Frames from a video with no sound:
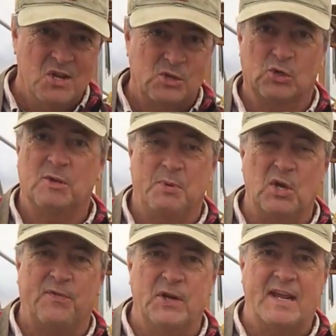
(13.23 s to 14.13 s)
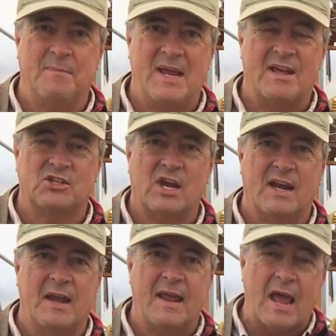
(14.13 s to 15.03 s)
So it's a beautiful day to be
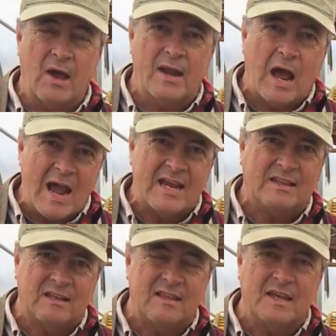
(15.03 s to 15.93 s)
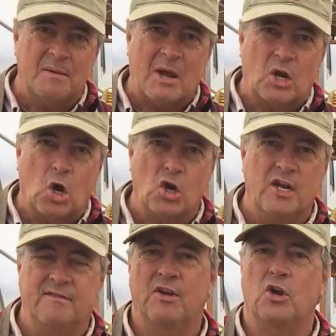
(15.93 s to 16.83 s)
outside anyhow, and I get to thinking about
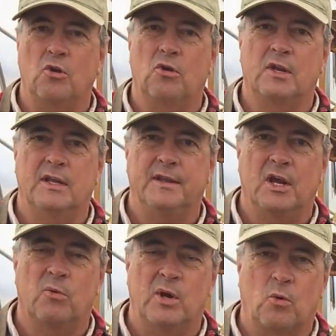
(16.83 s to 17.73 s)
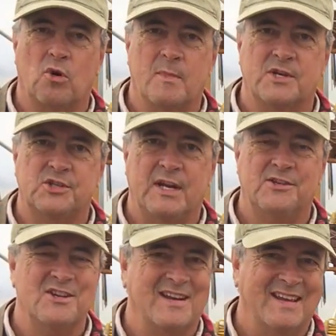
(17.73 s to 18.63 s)
gardening very early in the year when I order my
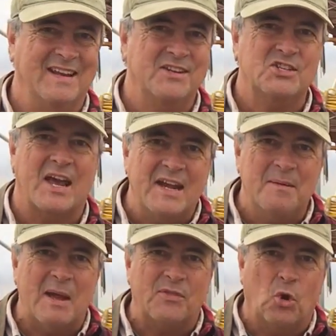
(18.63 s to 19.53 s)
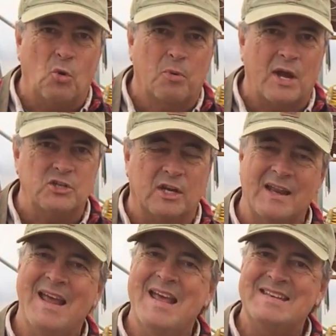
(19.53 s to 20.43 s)
seeds and I get excited about the whole
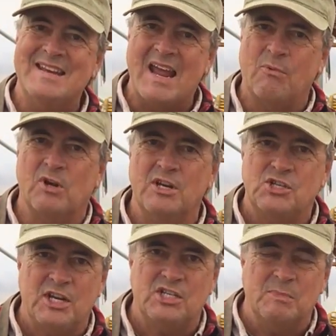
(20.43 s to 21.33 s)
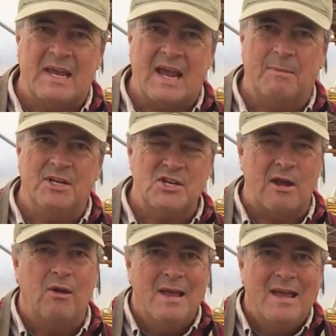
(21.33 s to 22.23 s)
project. Today we're going to seed some cabbage.
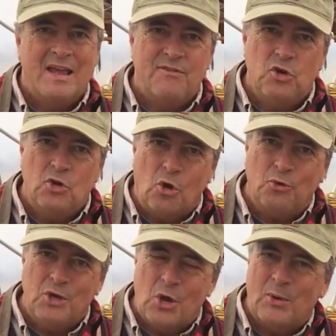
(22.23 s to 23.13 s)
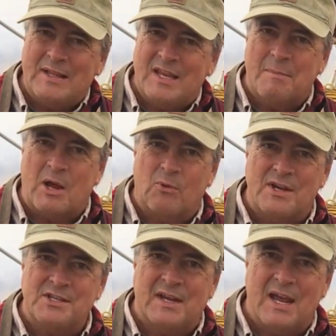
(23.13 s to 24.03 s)
Now, if you don't know anything about
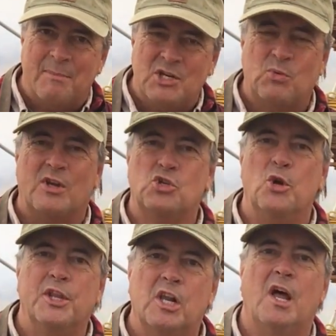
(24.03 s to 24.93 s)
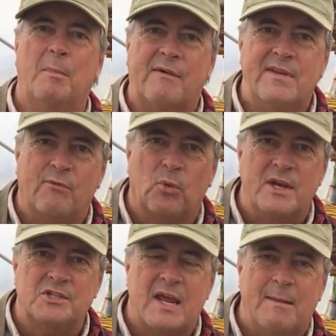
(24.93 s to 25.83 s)
raising cabbage, well, join the club. I've never
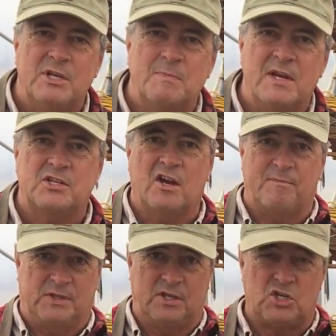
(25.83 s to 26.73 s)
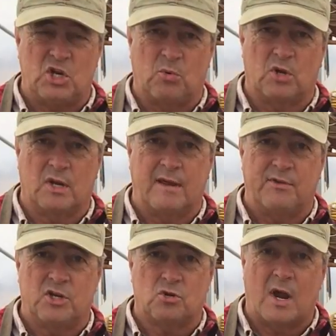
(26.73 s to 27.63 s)
raised cabbage myself, but this year we're going to
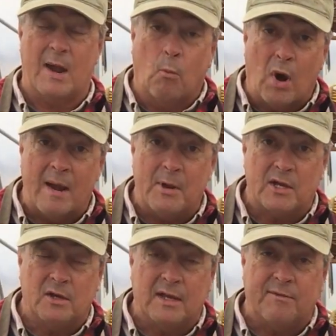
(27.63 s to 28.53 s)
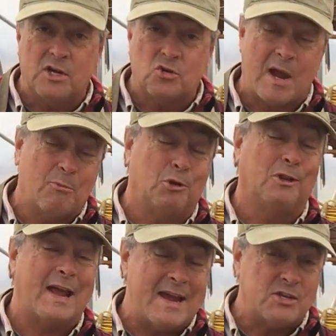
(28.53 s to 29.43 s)
give it a try. And why am I going to give it a try?
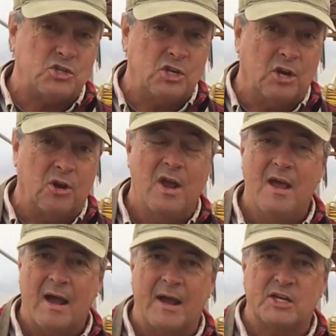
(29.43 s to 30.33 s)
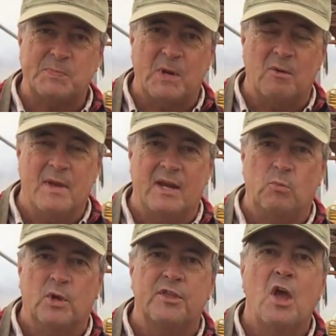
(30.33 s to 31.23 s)
Well, last year I
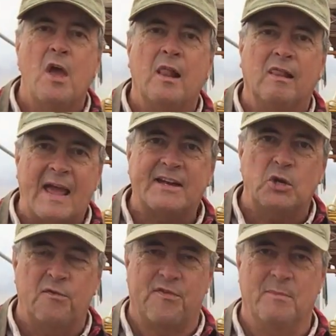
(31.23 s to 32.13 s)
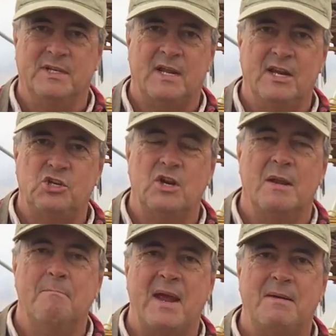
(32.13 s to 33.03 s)
experimented with lacto fermentation
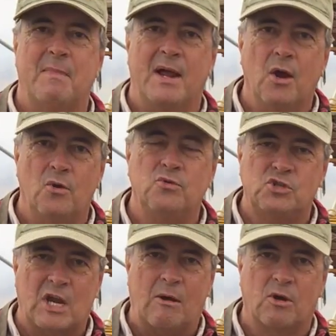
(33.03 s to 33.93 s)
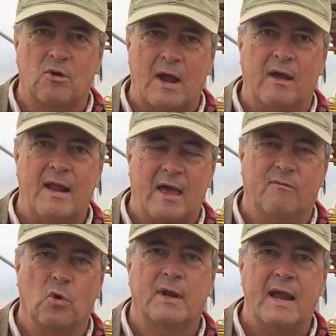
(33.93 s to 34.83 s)
and made my own sauerkraut out
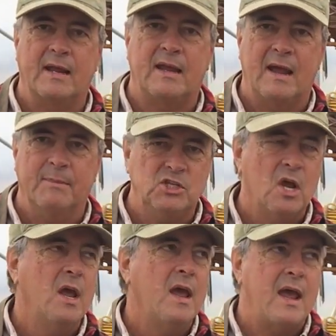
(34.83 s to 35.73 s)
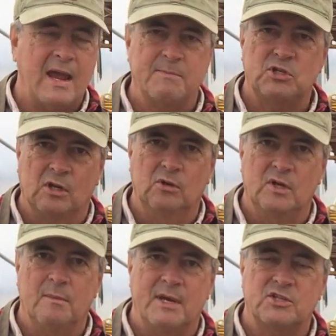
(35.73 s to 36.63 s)
of organic cabbage.
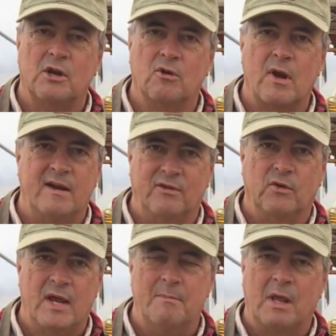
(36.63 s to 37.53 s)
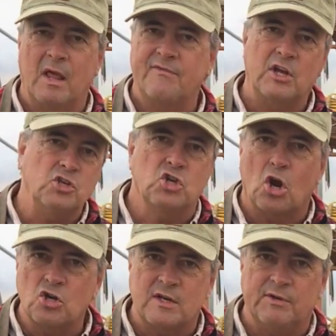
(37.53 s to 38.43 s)
Absolutely the best sauerkraut I've ever had in my life. Got
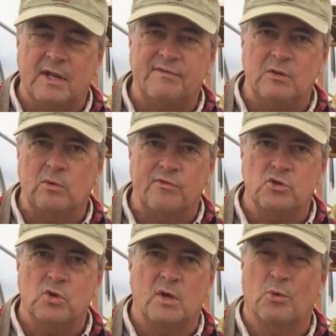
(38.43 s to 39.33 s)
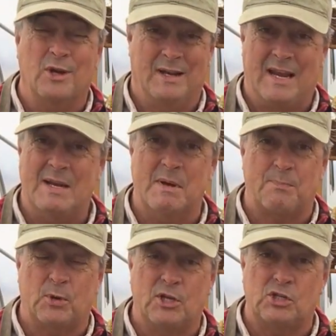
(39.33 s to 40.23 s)
jars of it left in the refrigerator. We're going to eat them
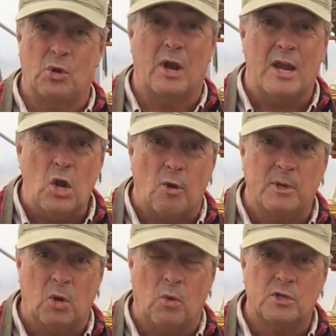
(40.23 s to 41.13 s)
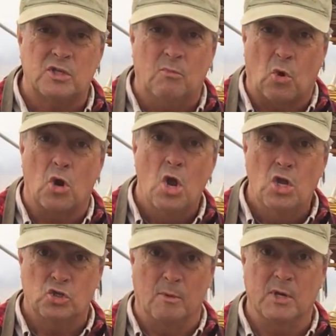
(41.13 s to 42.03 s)
up pretty soon, and I know I'm going to want some more,
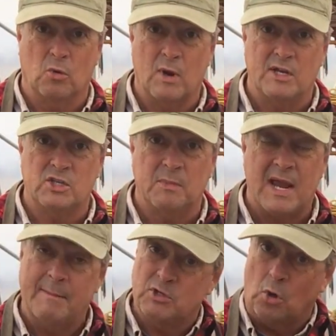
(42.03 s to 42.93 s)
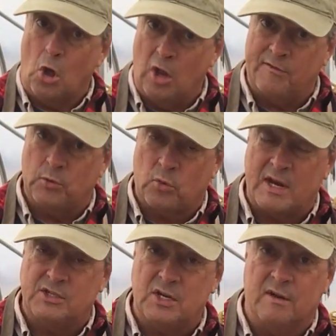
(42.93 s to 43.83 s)
so I'm going to raise some cabbage. Well, all of the
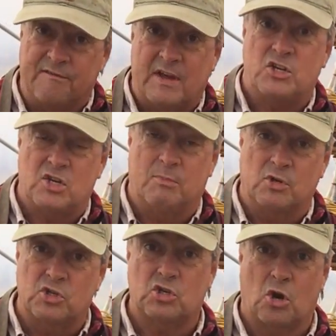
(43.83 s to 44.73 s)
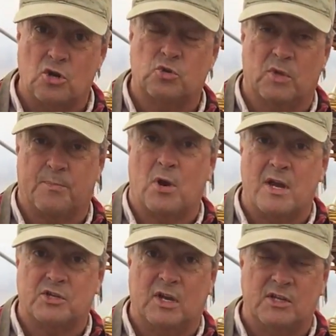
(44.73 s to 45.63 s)
raising of vegetables starts with a
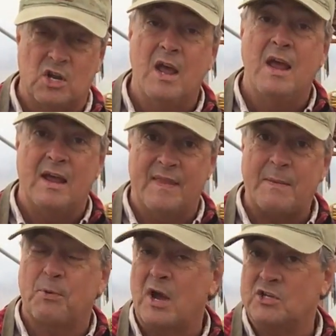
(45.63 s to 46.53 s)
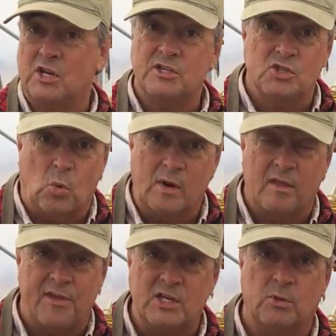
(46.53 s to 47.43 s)
process, and that process is one of
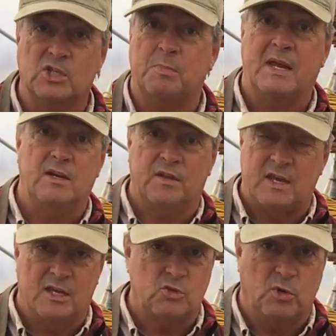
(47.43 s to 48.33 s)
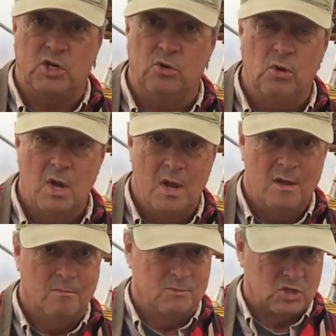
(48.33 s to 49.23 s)
the things we'll explain to the kids when you
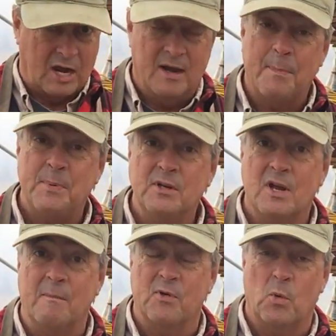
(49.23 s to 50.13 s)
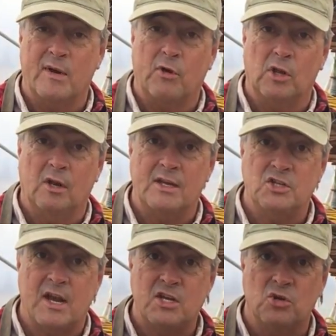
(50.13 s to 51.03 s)
sign up and come for one of our little
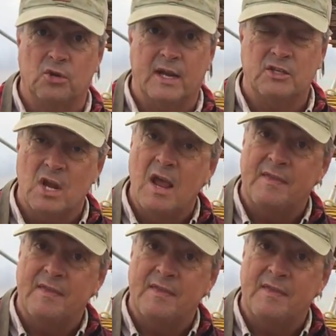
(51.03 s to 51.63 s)
educational days.